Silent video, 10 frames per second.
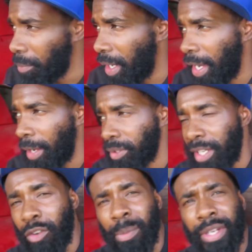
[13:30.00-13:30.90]
Man, I was
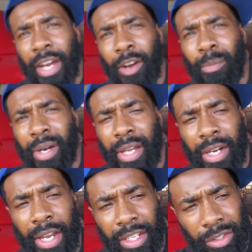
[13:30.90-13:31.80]
out with my dog Brand
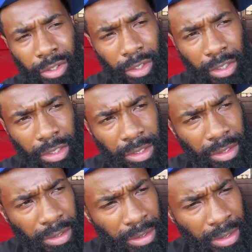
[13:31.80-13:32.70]
Nasty earlier.
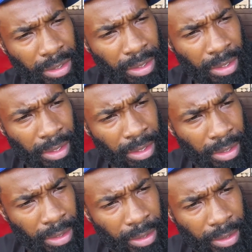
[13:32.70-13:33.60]

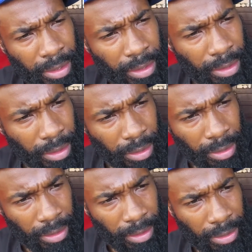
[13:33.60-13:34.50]
And
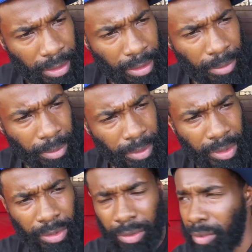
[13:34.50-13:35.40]
what
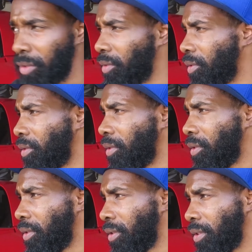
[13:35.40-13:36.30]
else?
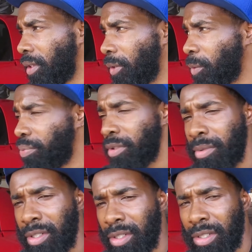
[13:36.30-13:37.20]
That was pretty
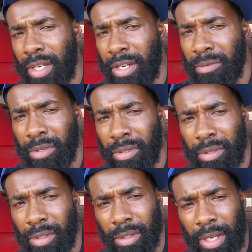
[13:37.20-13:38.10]
much it.
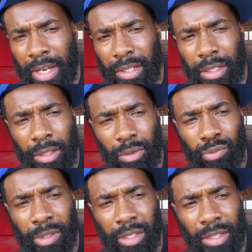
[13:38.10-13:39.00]
I ain't did too
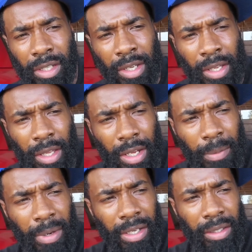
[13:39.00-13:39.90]
much. I
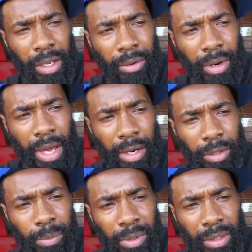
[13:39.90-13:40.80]
might get out and ride a
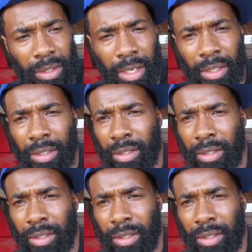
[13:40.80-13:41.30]
little bit today.